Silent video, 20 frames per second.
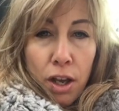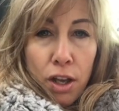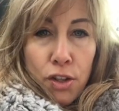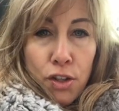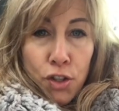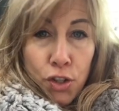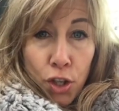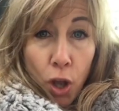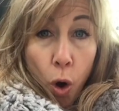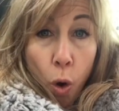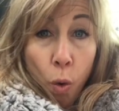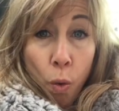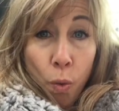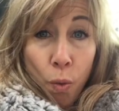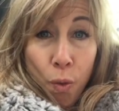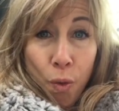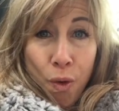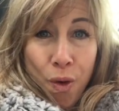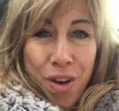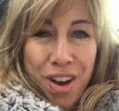So,
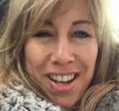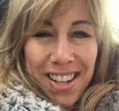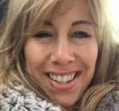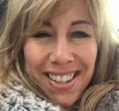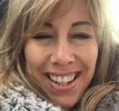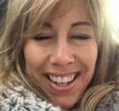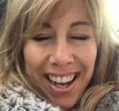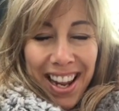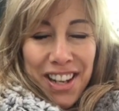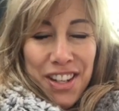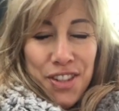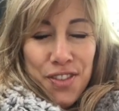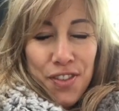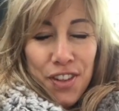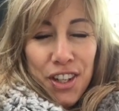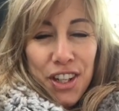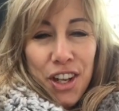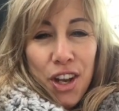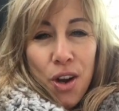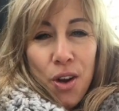today's
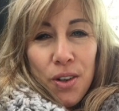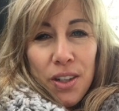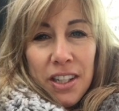video